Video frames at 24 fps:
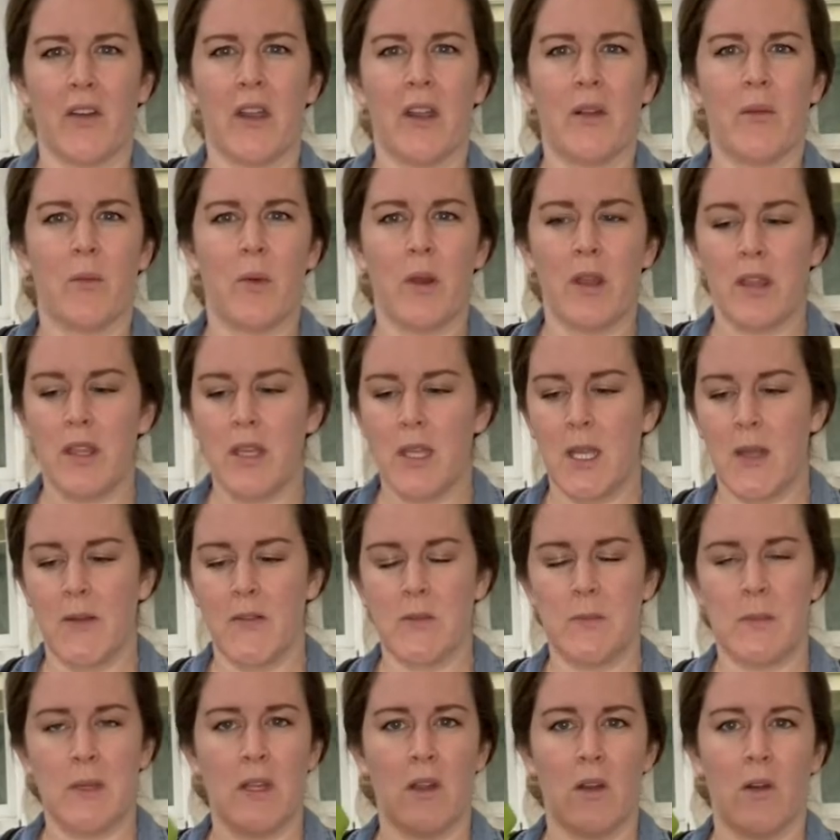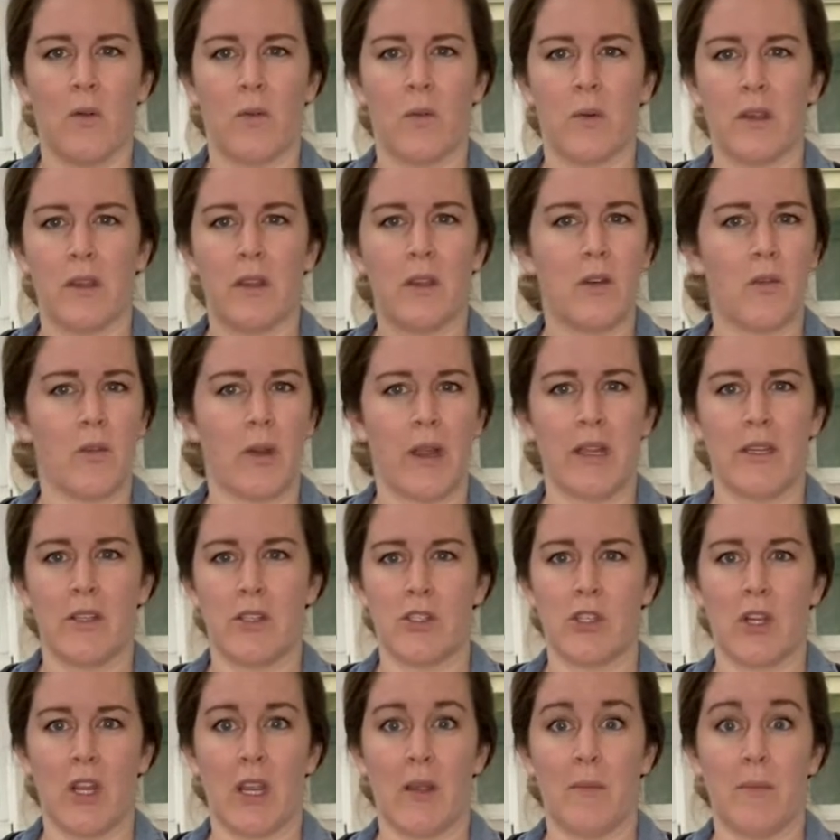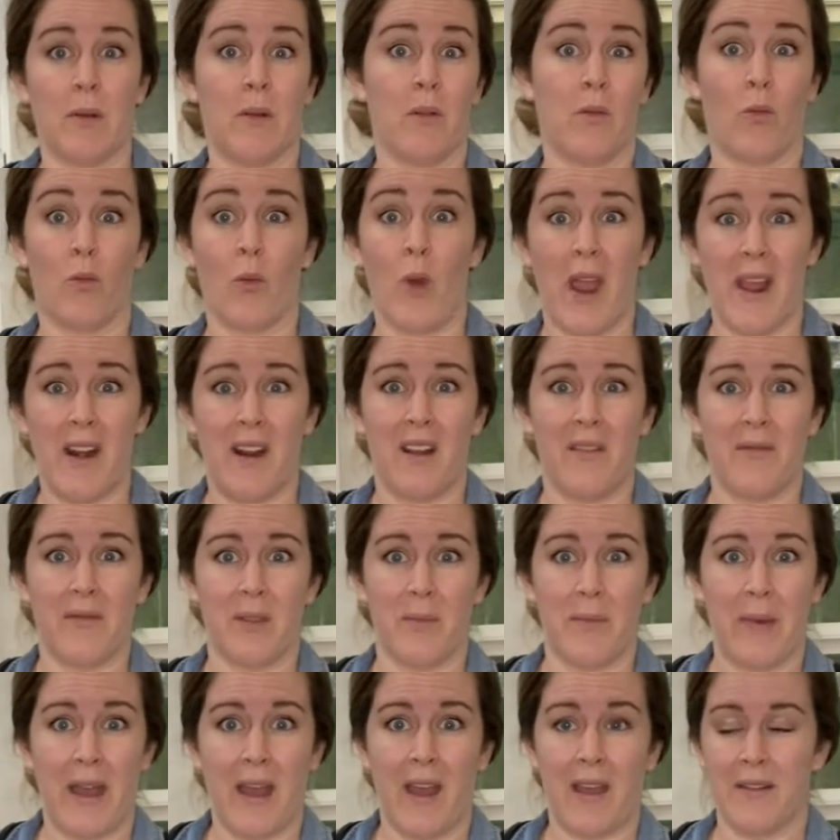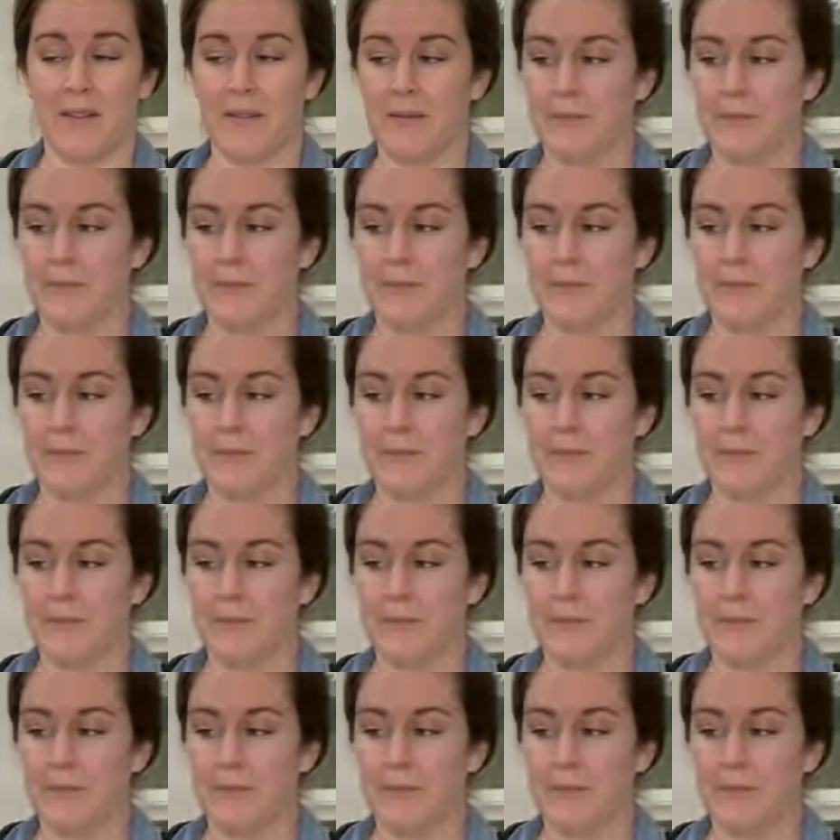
It really gives me a really great shape right off the bat.